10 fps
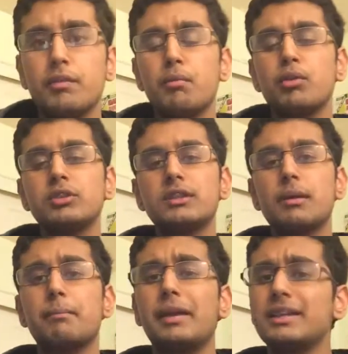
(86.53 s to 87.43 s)
One of the most
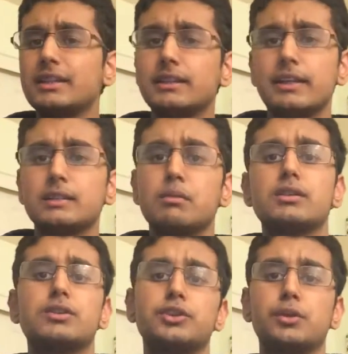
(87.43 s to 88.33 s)
amazing things
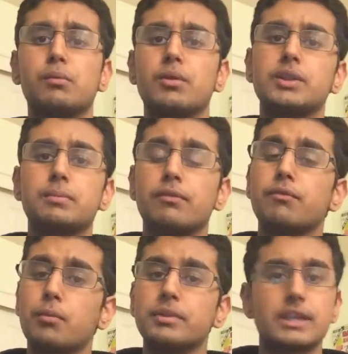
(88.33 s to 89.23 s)
about Saoirse Ronan's
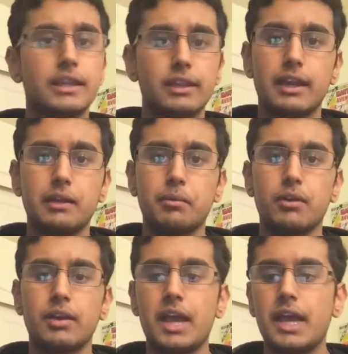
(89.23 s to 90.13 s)
performance in Lady
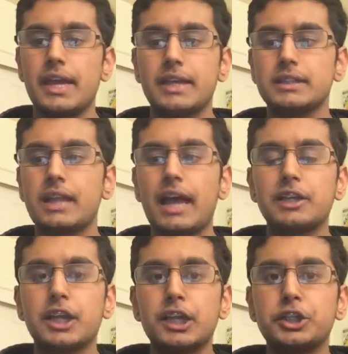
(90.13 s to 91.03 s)
Bird is
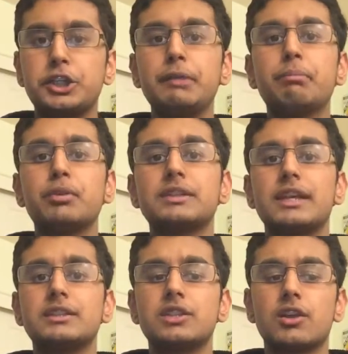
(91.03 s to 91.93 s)
that she
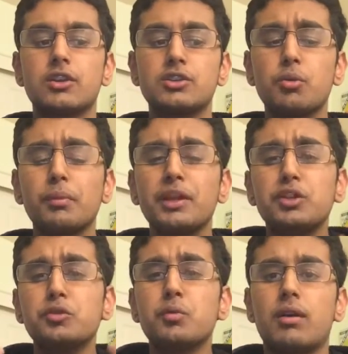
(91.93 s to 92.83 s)
presents so many
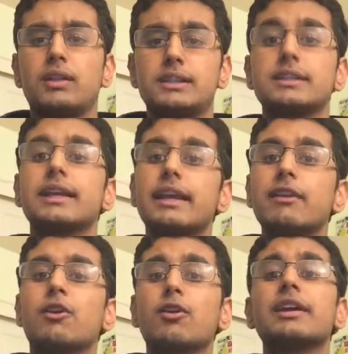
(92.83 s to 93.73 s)
nuances
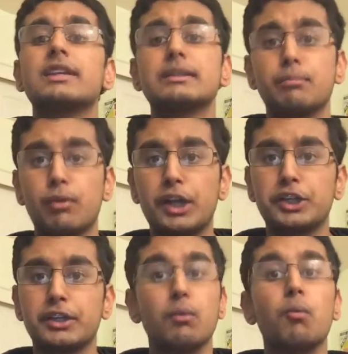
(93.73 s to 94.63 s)
in her
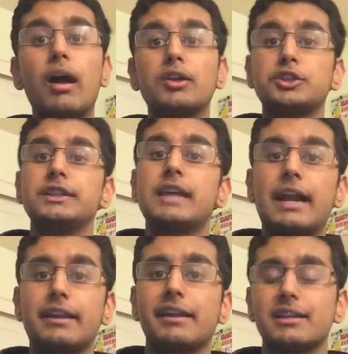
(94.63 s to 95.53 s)
expression while she's
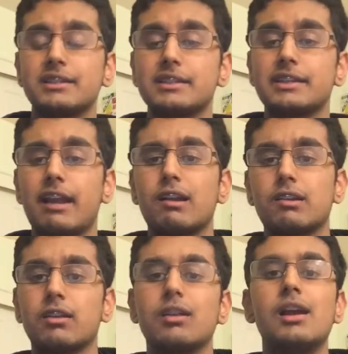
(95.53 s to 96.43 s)
acting as this
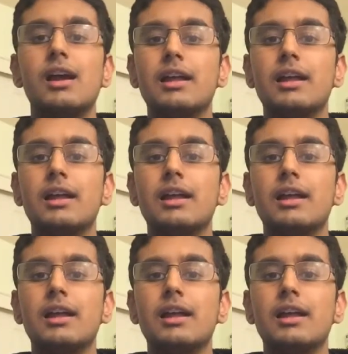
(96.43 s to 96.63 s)
character